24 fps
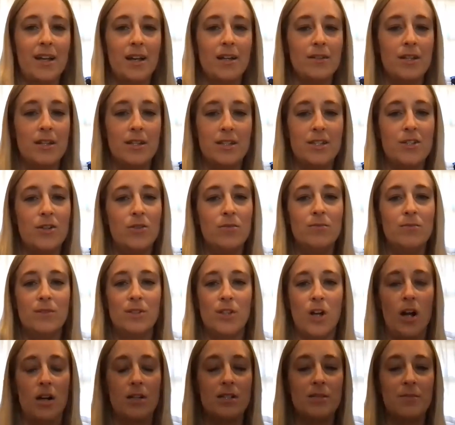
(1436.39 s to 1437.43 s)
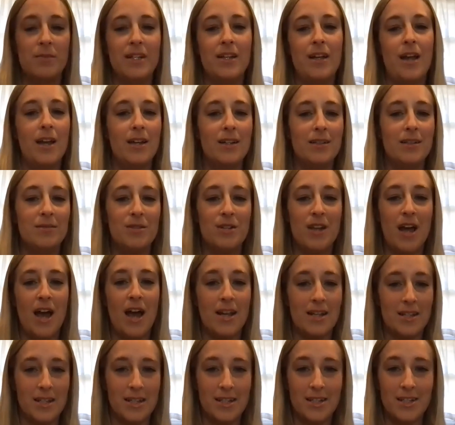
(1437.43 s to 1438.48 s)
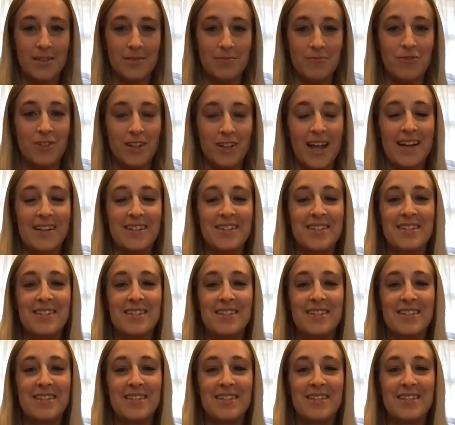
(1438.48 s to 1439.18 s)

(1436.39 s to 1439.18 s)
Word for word: I, it, don't talk to me. I I need to relax.